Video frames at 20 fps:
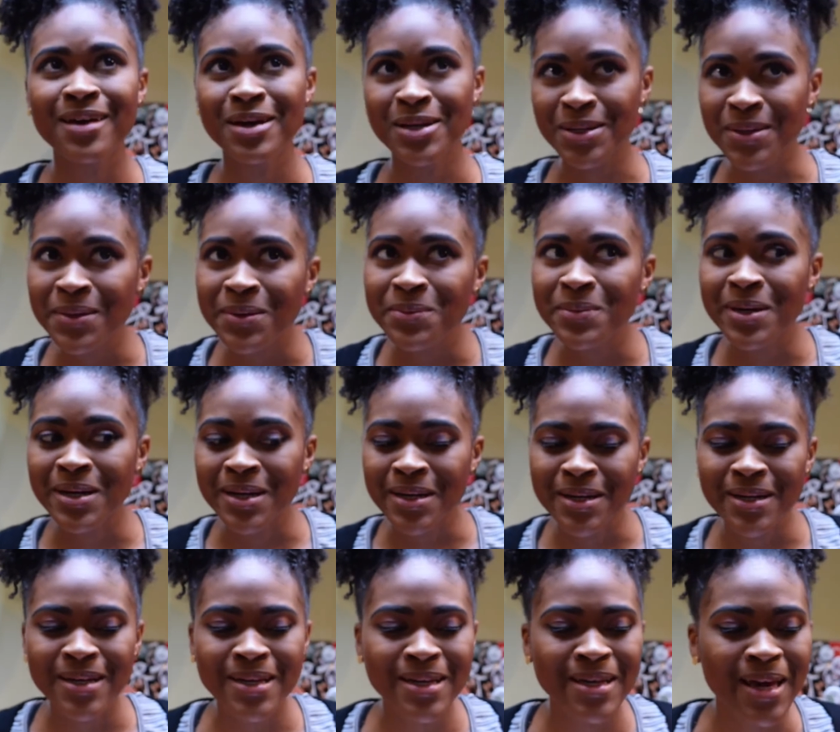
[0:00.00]
New
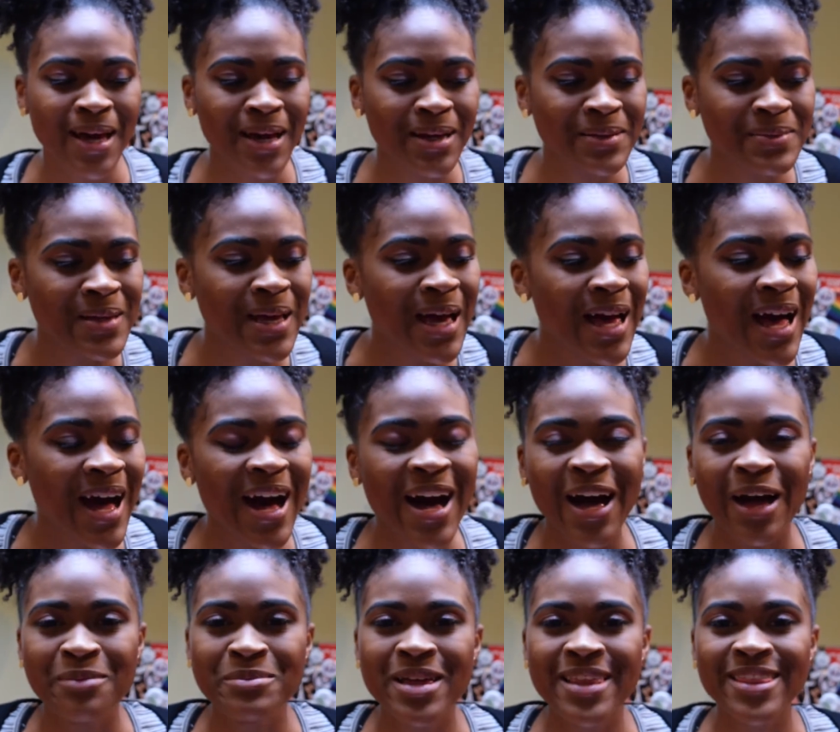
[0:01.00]
word, yeah.
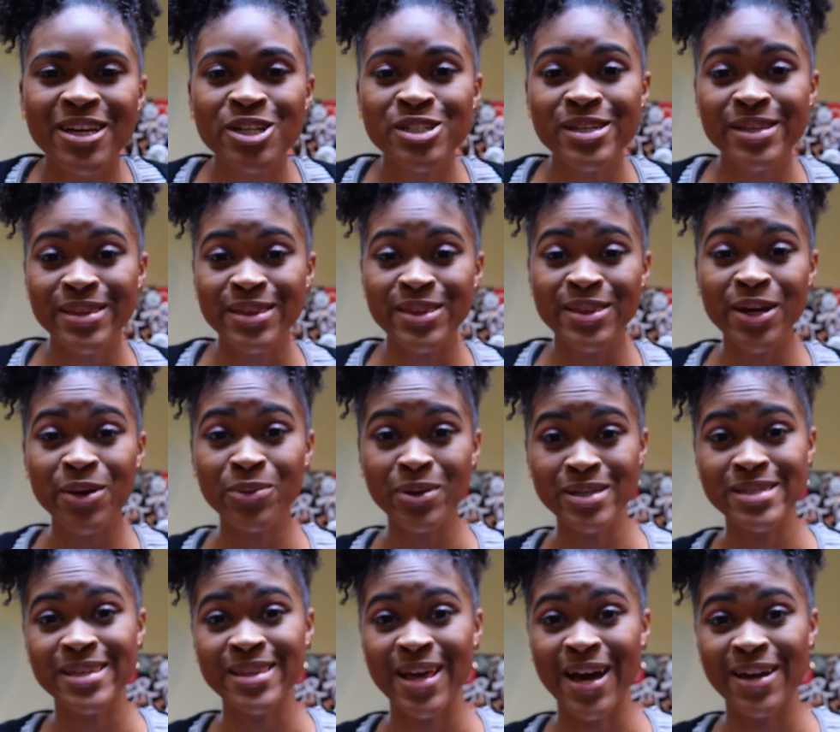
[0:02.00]
There
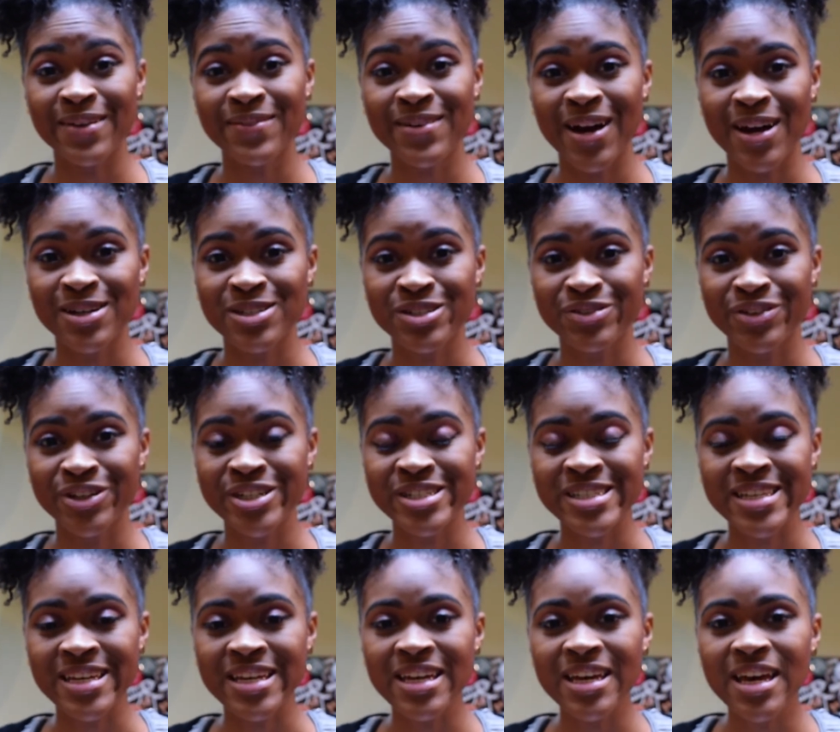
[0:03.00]
was a lot of
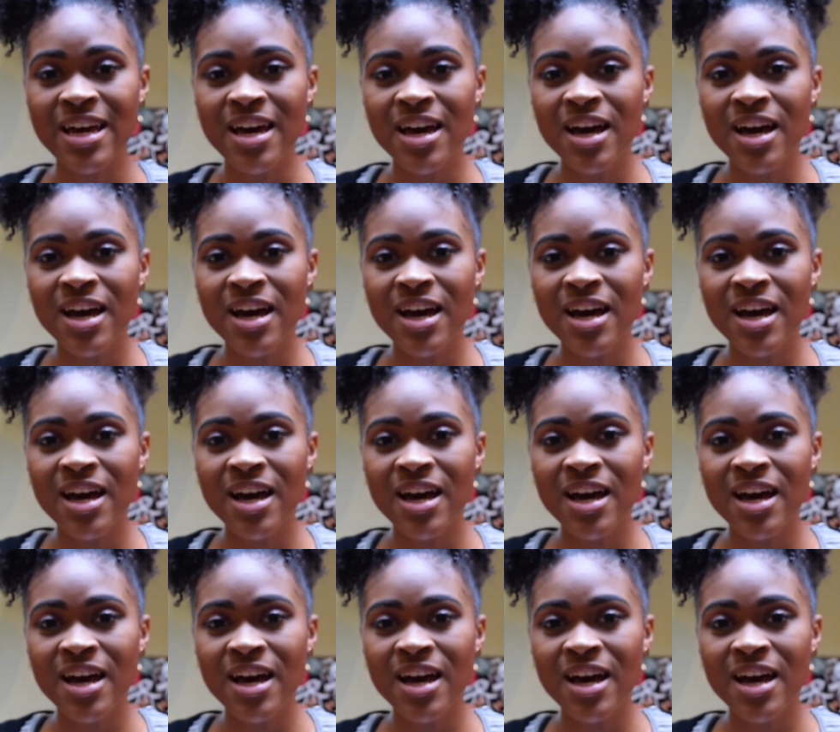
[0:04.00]
controversy